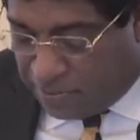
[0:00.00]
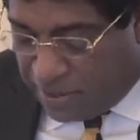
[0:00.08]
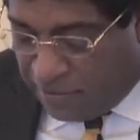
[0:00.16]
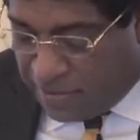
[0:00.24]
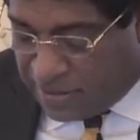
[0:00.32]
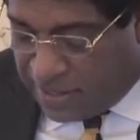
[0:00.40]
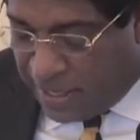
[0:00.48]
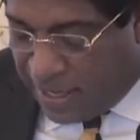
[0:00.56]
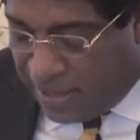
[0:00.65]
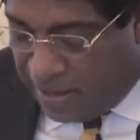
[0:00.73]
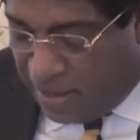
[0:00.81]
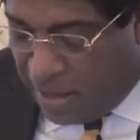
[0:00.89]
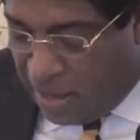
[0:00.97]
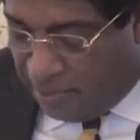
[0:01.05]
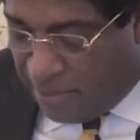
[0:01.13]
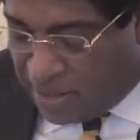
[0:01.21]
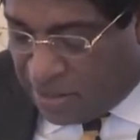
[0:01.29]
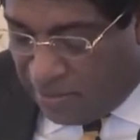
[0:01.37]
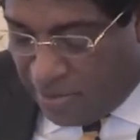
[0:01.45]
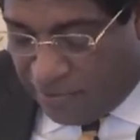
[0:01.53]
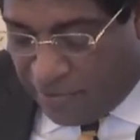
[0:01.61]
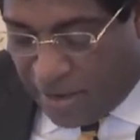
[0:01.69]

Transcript: previously held by some of